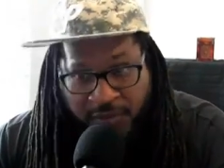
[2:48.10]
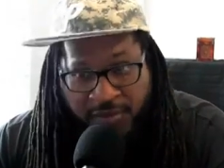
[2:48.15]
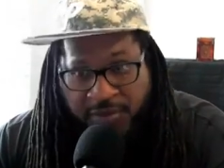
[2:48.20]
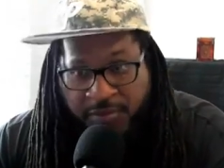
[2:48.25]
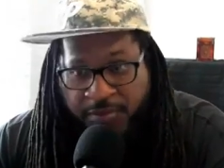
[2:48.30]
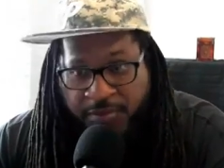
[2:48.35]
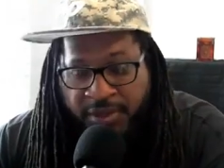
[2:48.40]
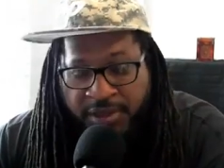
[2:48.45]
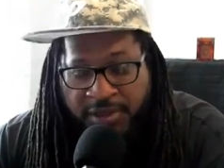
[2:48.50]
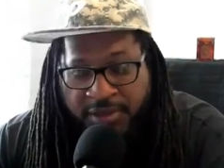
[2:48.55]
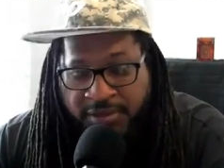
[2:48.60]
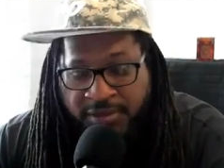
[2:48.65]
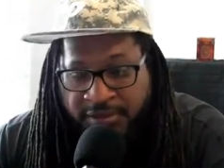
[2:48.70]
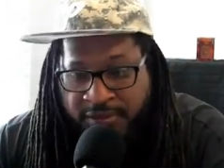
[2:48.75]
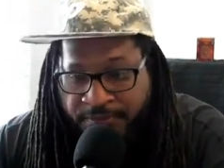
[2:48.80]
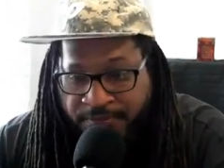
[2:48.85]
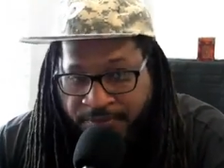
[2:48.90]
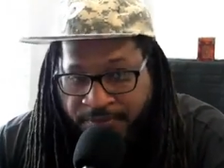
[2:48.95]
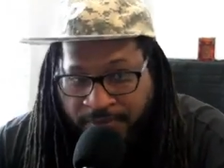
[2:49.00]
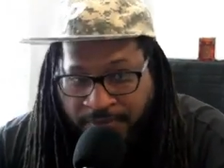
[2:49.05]
over the
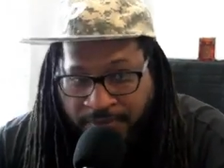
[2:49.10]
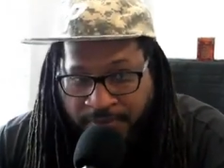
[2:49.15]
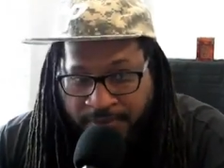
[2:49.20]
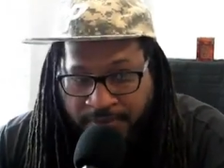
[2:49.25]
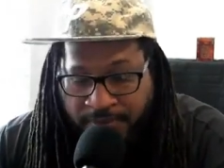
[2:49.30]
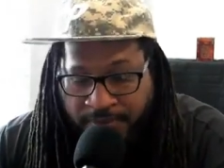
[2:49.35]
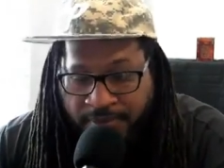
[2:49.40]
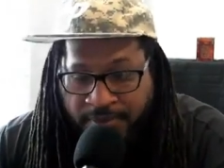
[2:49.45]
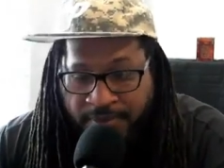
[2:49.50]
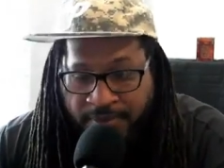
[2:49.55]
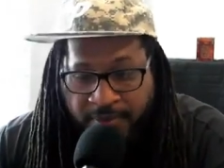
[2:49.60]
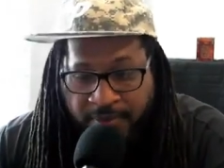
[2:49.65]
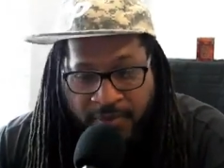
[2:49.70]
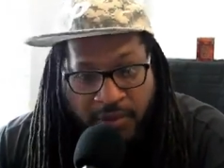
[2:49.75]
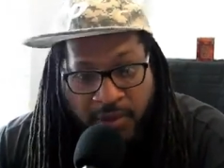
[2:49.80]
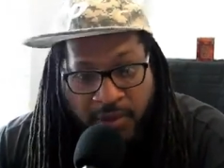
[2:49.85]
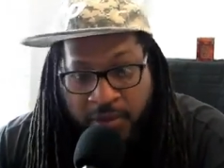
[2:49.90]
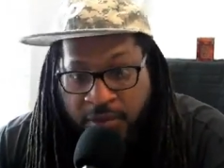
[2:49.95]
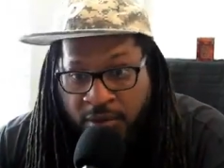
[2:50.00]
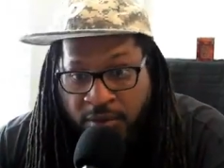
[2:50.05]
place,
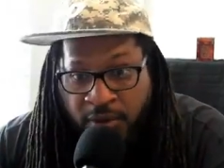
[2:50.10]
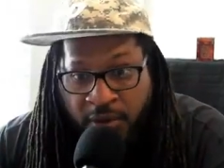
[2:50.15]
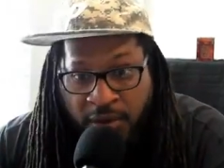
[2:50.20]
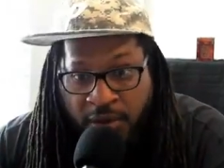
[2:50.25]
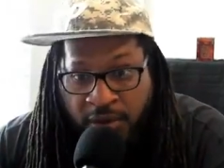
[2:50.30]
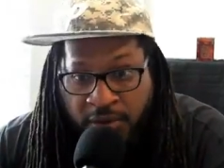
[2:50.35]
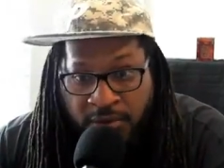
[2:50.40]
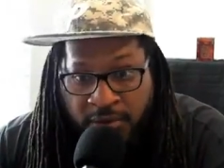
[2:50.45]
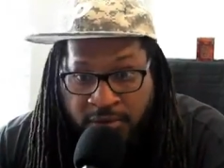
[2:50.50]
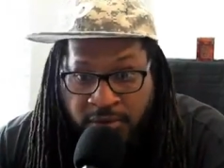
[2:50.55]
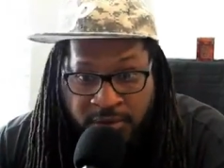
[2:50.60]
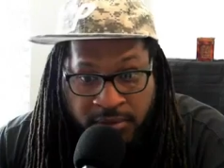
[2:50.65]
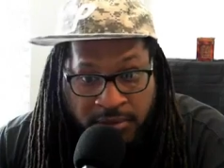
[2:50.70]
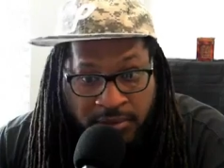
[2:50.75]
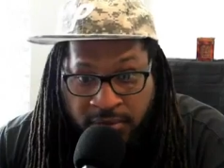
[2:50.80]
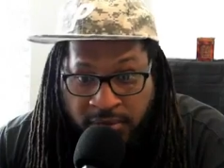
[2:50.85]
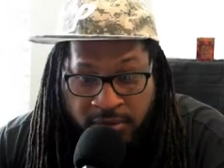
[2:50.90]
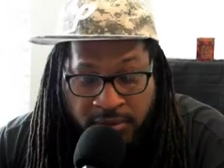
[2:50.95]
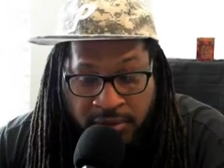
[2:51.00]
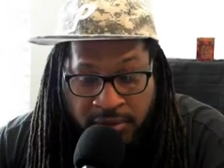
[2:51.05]
you're going to
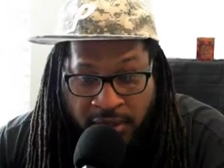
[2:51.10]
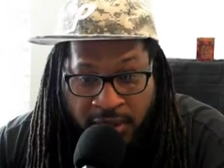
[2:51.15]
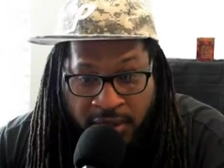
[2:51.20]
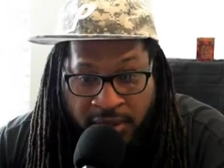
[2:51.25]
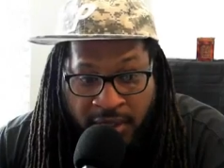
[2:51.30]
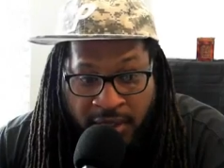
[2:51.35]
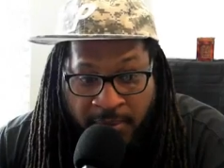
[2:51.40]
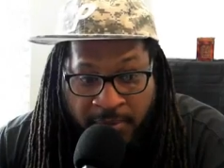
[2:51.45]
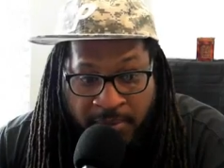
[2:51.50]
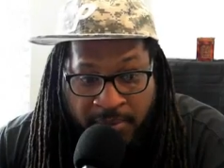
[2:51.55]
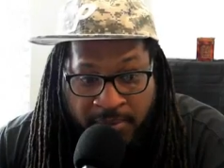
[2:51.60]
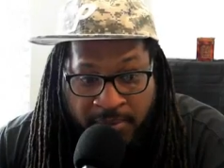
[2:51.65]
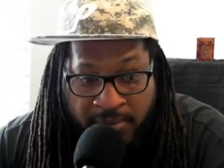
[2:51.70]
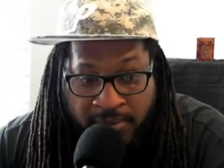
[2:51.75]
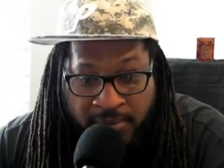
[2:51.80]
end up